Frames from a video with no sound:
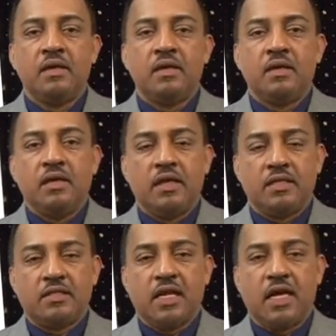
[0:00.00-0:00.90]

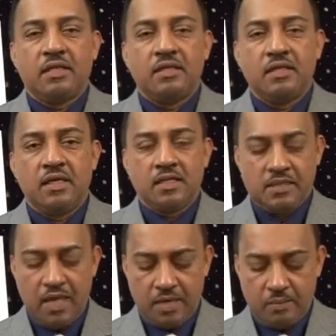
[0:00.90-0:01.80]
it's not
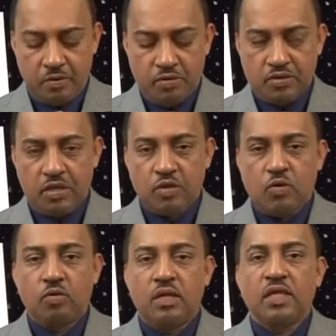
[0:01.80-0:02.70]
a personal
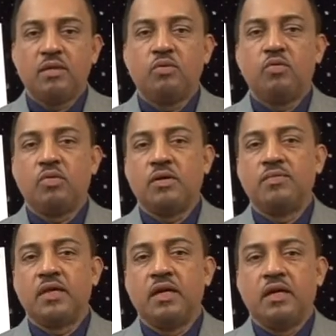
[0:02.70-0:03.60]
goal anymore.
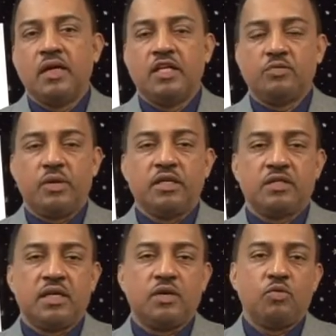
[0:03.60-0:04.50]
It's basically
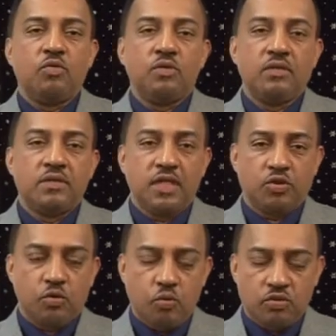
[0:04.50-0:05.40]
a goal that you
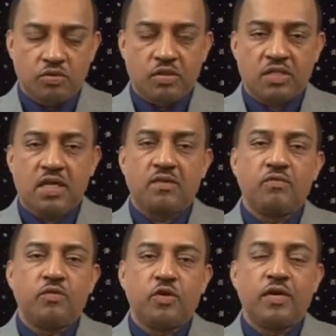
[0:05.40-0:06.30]
owe to yourself.
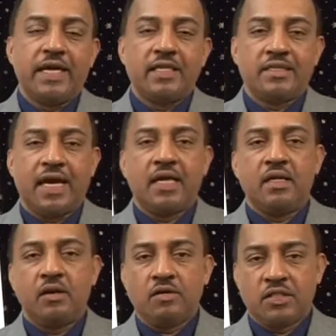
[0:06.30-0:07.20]
For your entire
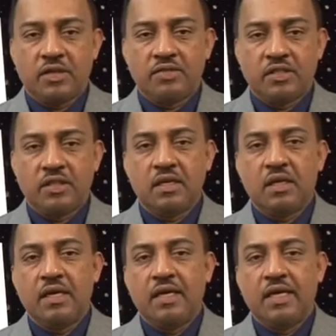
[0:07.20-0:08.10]
longevity
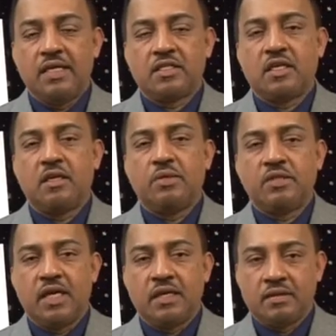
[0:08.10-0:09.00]
is going to
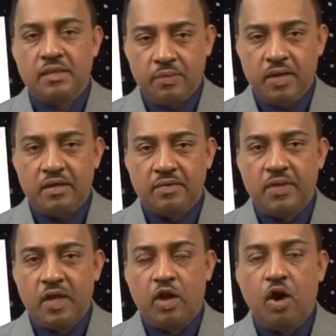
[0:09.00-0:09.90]
depend
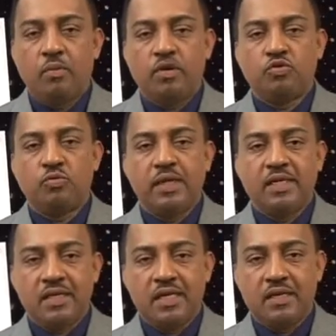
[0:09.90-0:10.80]
on how much you
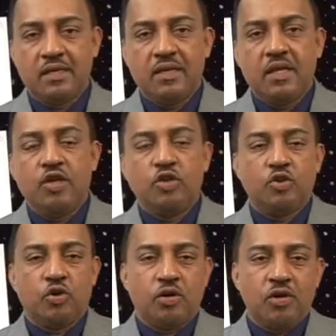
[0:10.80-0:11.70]
maintain
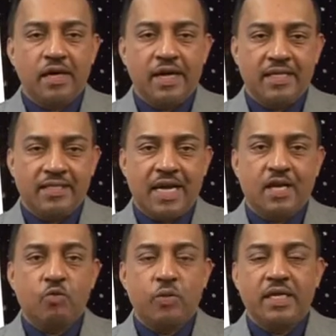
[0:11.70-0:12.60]
your exact
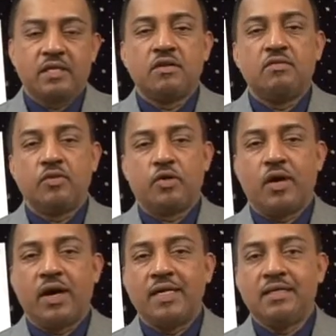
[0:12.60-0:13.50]
weight for your
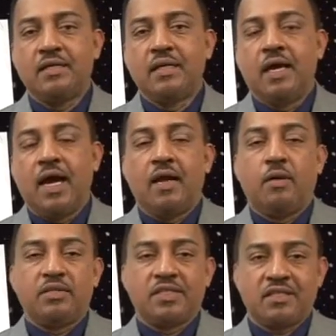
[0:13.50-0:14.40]
height and how
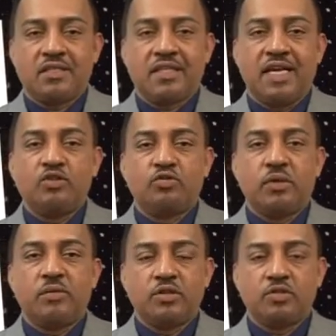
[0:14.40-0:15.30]
much exercise you're
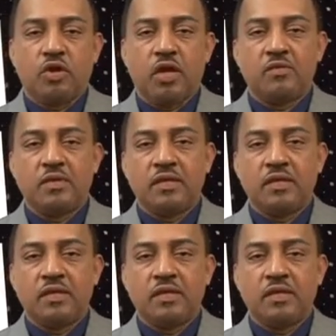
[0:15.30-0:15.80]
able to tolerate.